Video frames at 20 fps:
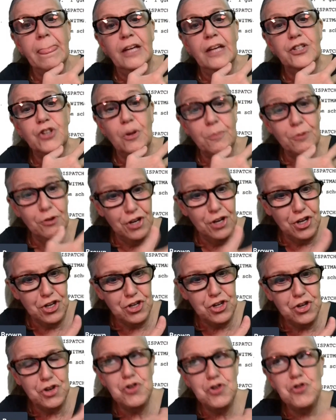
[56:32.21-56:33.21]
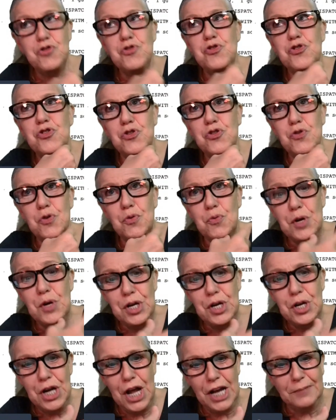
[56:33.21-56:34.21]
so i'm going to do a
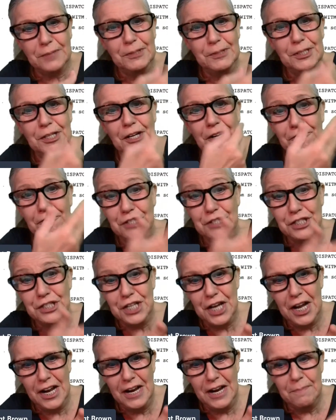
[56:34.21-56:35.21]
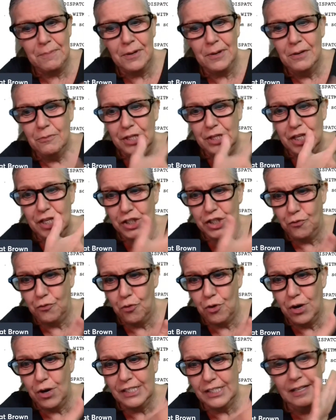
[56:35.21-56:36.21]
reenactment of the tape with his
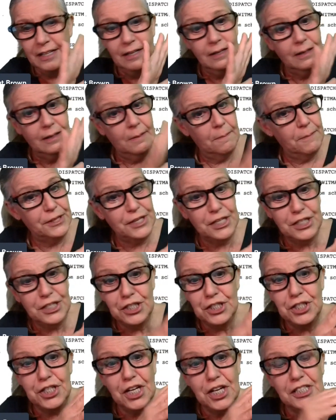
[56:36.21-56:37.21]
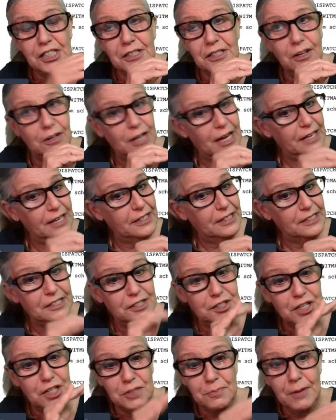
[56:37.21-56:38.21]
voice but this is just okay this is
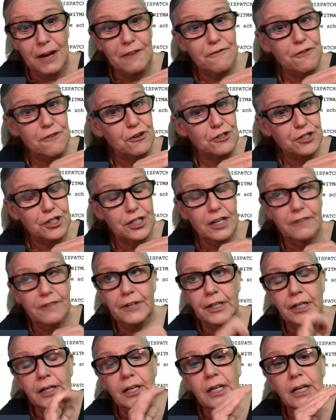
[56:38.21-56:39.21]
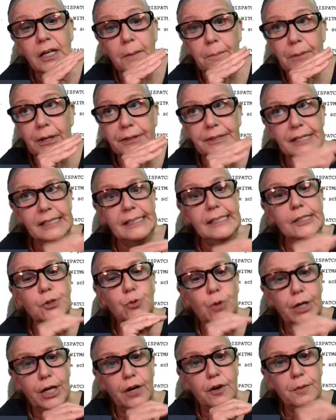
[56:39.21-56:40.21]
just my version of it but this is
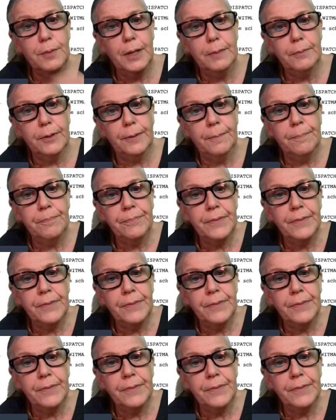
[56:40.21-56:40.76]
what i remember